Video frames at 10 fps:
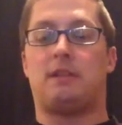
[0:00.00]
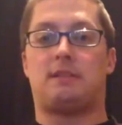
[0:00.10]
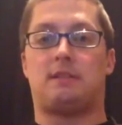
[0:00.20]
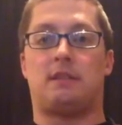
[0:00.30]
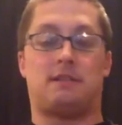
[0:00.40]

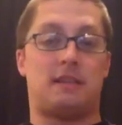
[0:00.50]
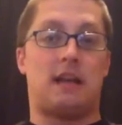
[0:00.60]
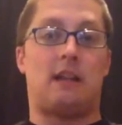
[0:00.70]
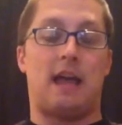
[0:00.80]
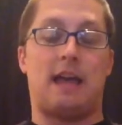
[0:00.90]
It's in
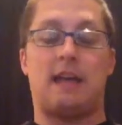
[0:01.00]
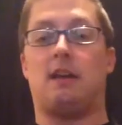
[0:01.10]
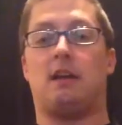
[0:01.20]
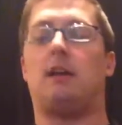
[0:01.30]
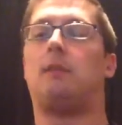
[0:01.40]
L.A.,
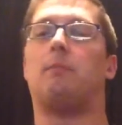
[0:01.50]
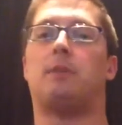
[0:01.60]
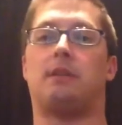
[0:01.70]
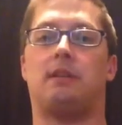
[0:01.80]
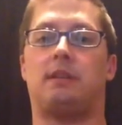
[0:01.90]

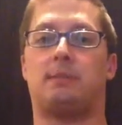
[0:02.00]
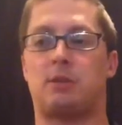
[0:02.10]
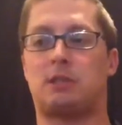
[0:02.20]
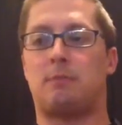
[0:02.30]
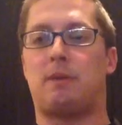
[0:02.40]
but it's
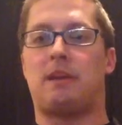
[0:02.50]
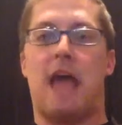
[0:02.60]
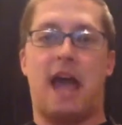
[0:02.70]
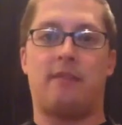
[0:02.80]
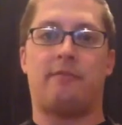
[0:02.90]
supposed to be in
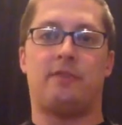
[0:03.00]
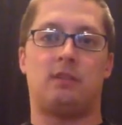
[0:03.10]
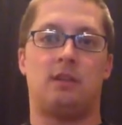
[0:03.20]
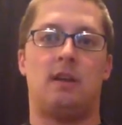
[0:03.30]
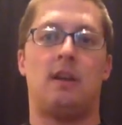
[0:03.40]
Haddonfield,